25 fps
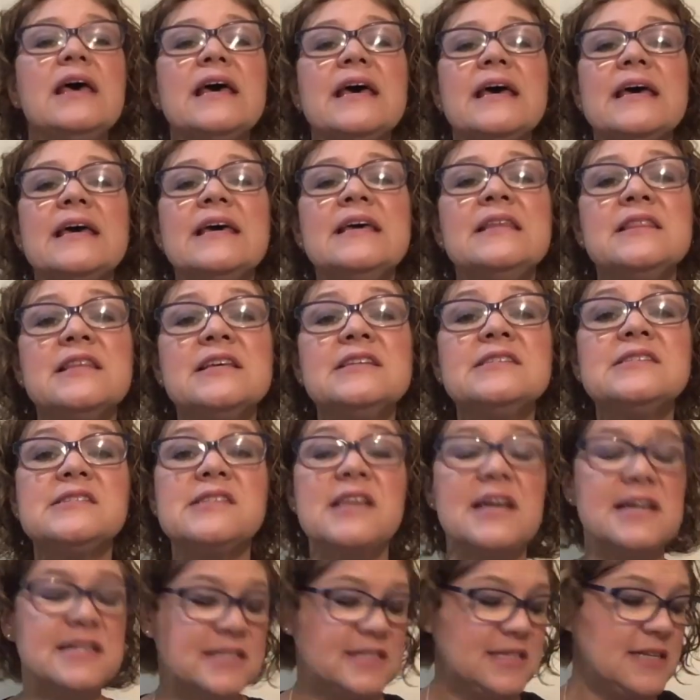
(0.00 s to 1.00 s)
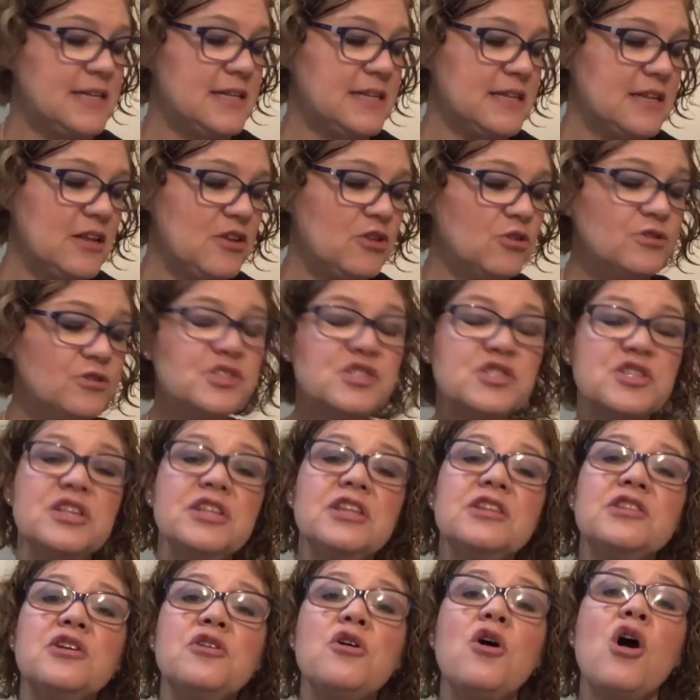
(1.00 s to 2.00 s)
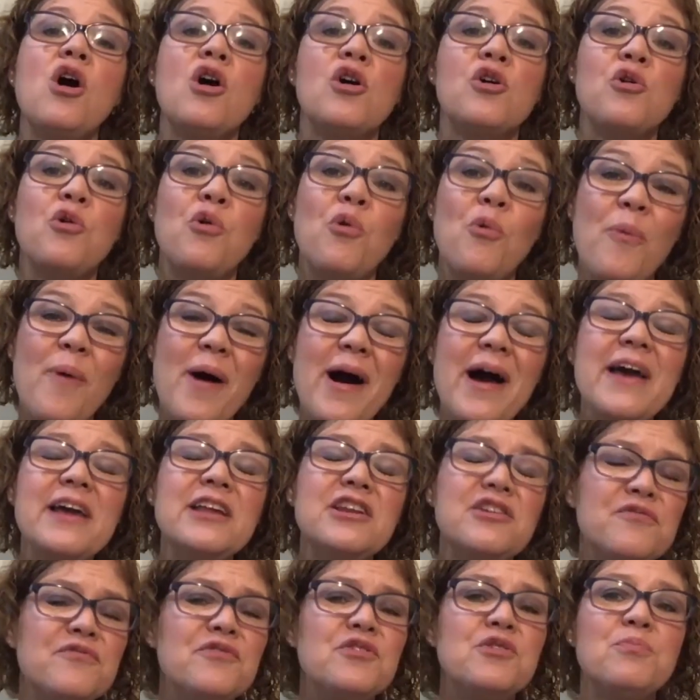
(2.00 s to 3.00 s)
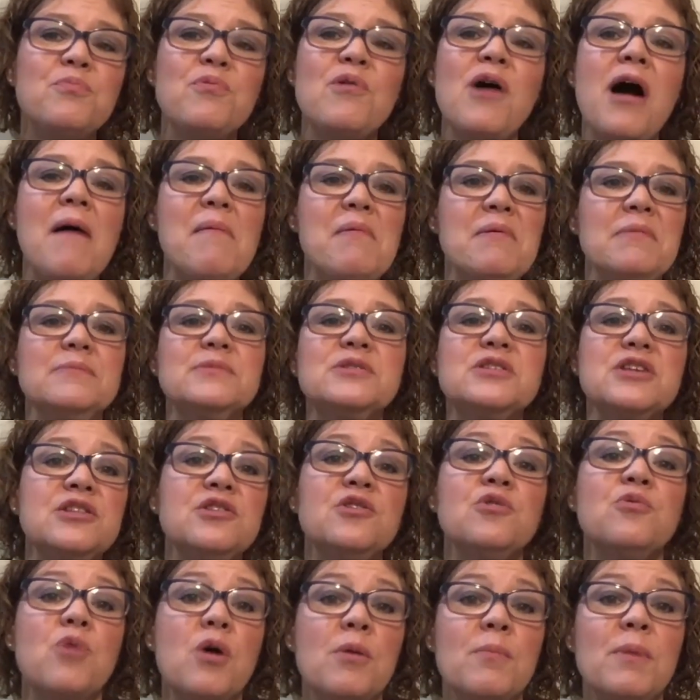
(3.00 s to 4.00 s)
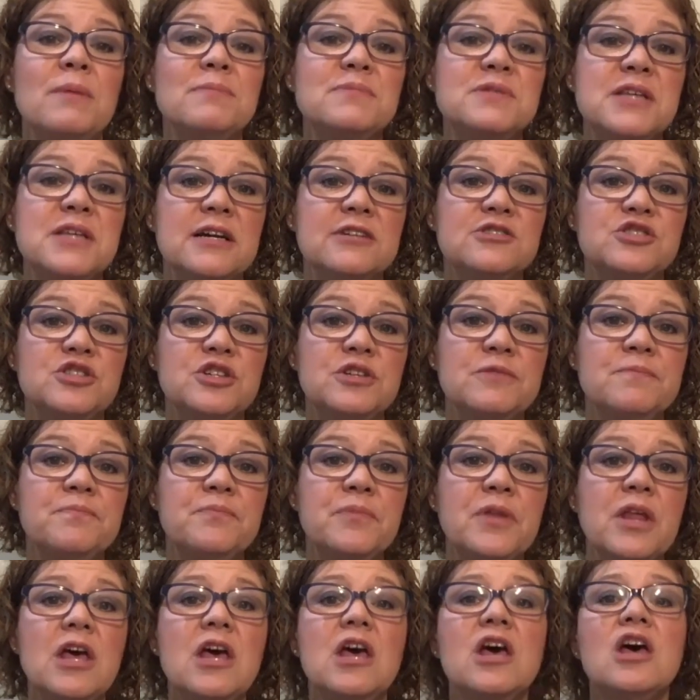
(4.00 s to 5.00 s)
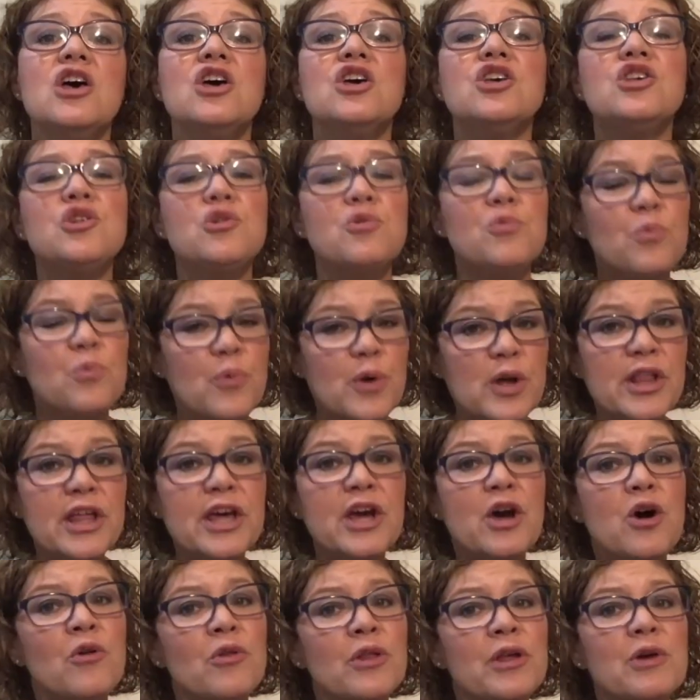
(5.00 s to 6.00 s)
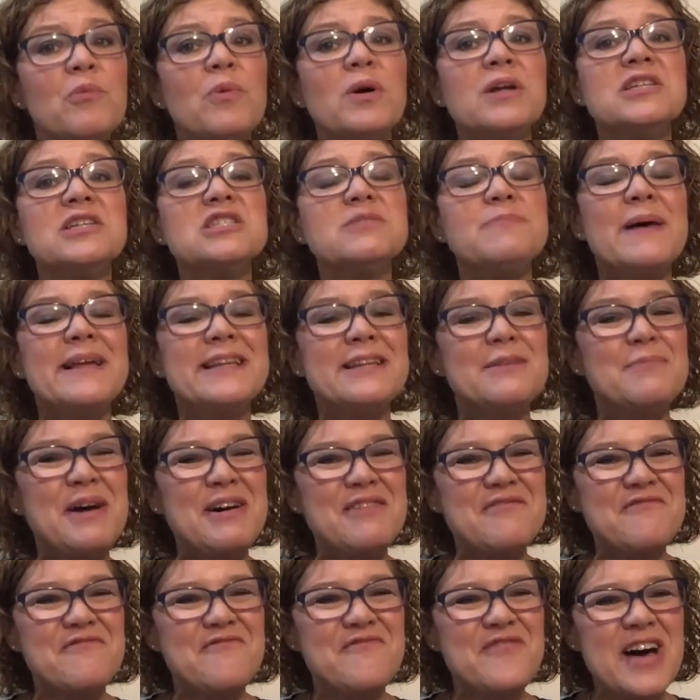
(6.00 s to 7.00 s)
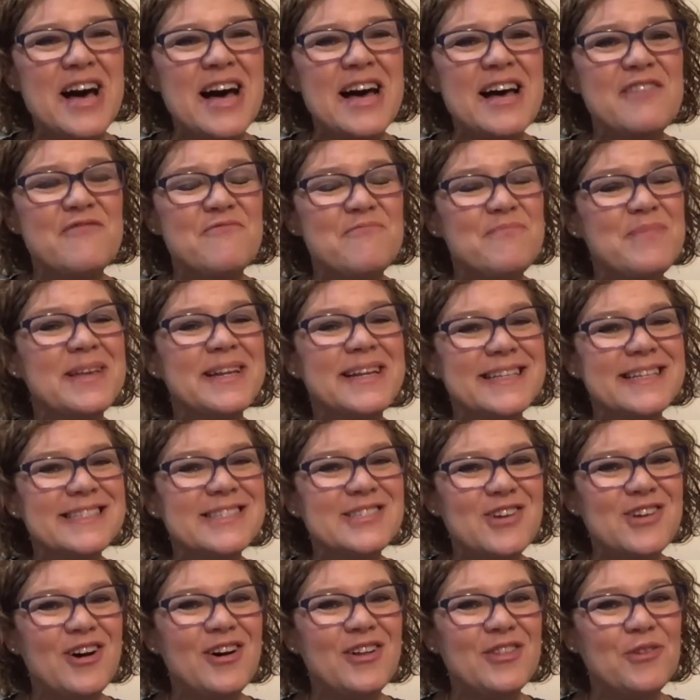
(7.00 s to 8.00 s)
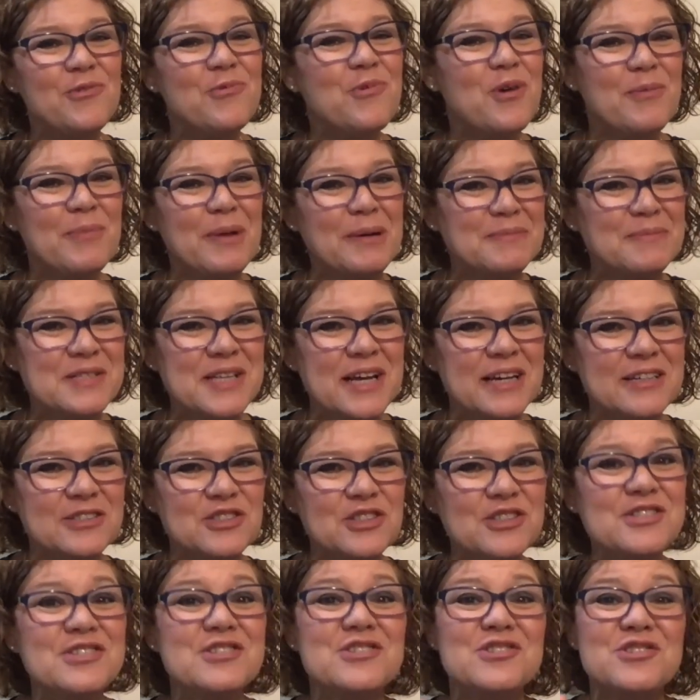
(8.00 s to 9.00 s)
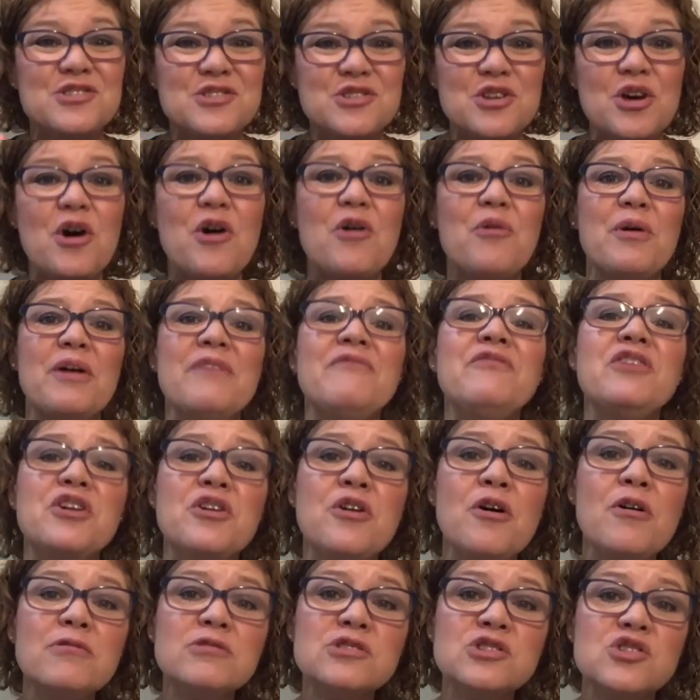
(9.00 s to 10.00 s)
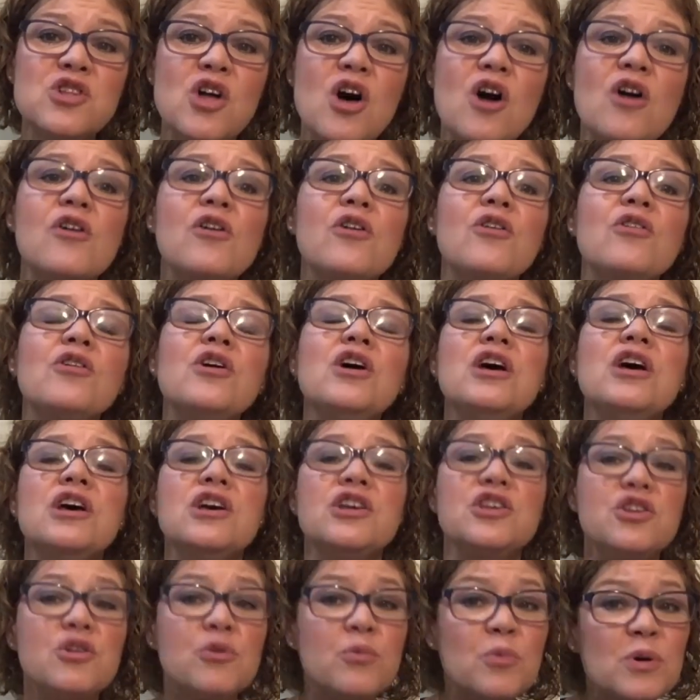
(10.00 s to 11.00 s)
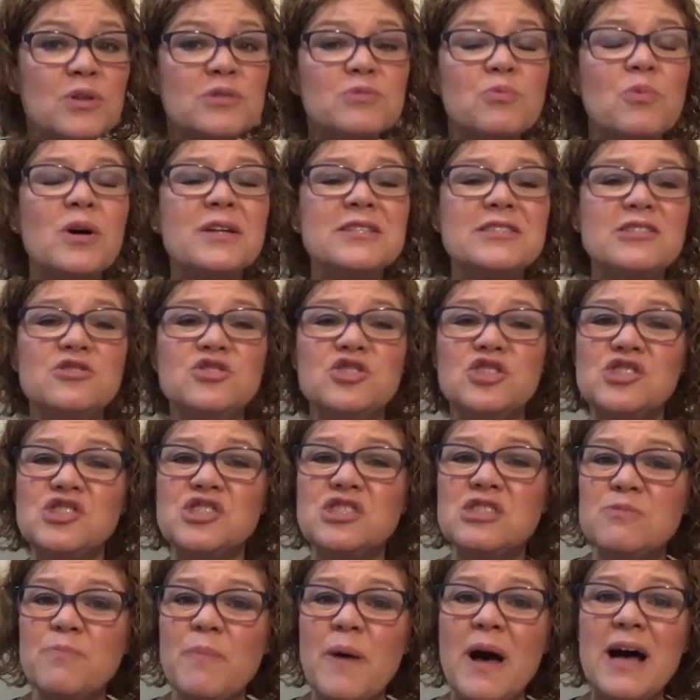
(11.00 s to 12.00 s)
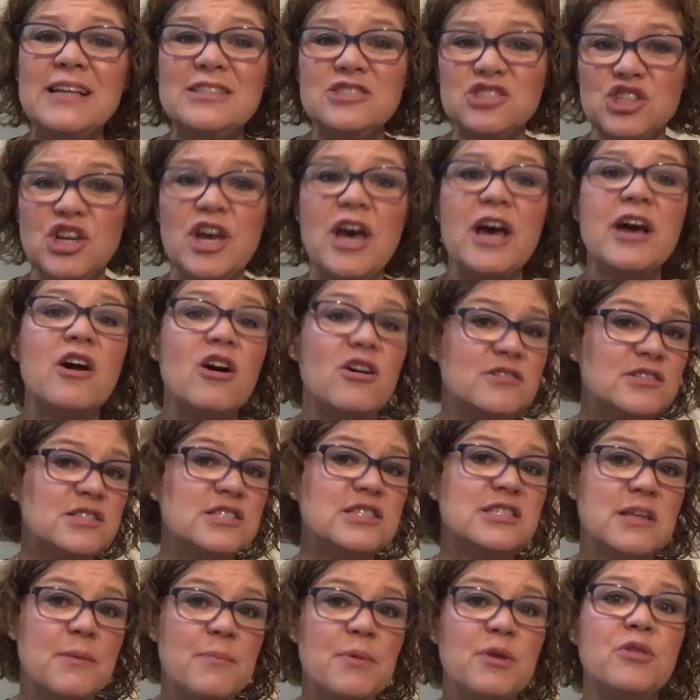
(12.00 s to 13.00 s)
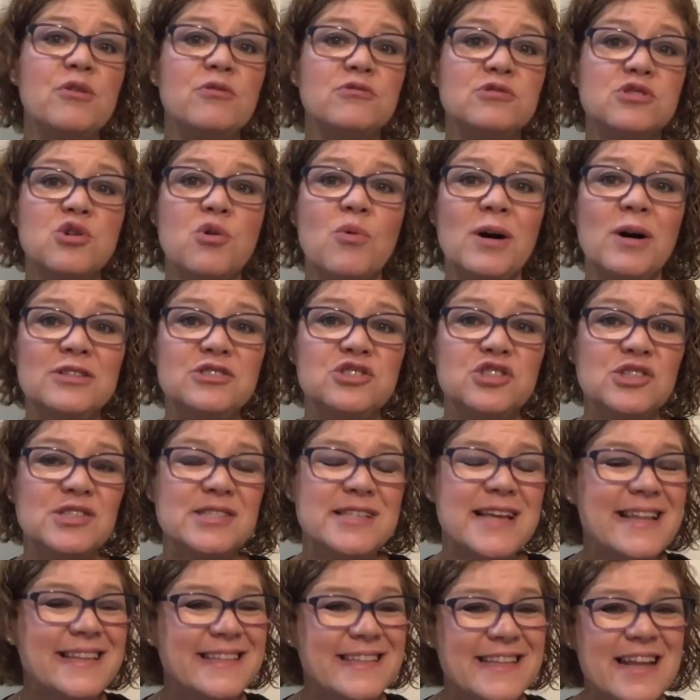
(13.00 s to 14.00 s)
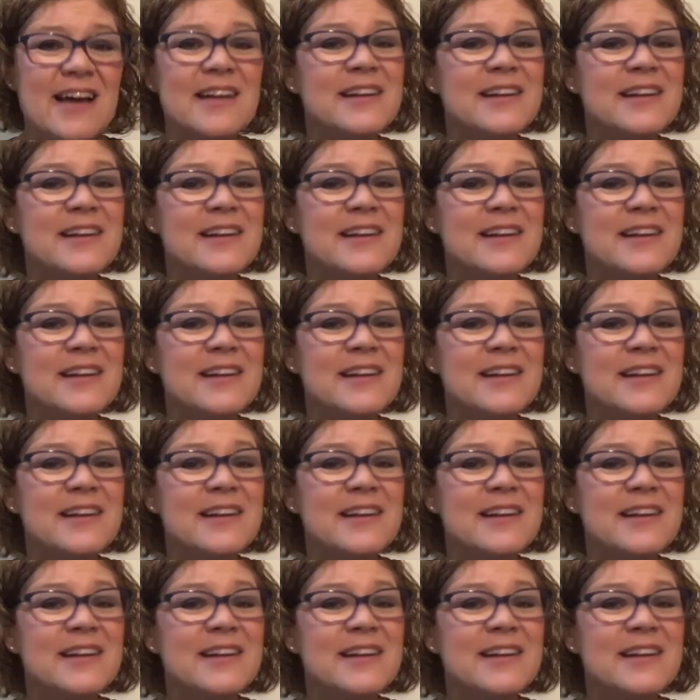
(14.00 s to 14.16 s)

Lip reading: In this lesson, you'll see that there are quite a few problems in the warm-up section. You really only want to spend about 5 minutes on the warm-up section. So if it goes longer, you will want to just spot check on some of those questions and not